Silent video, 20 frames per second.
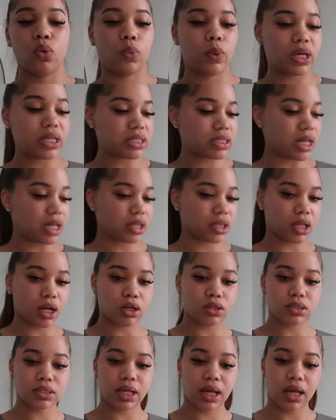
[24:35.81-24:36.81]
wednesday
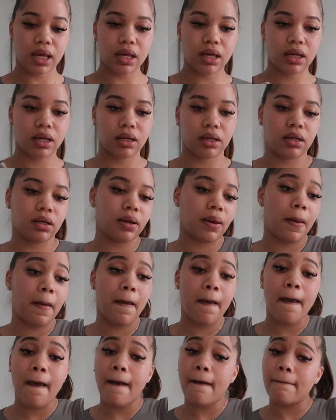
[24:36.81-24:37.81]
thursday
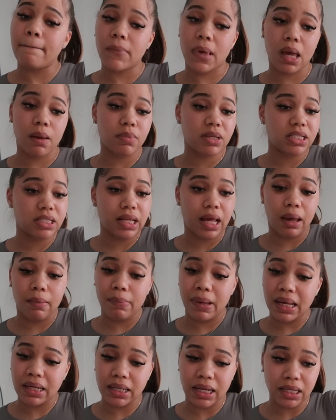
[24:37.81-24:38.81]
bad bitches have
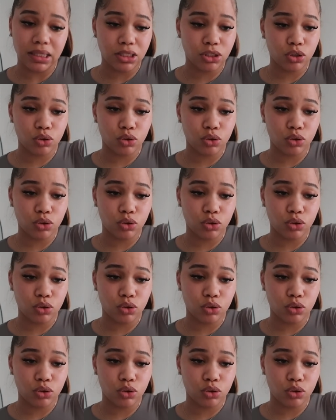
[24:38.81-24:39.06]
bad days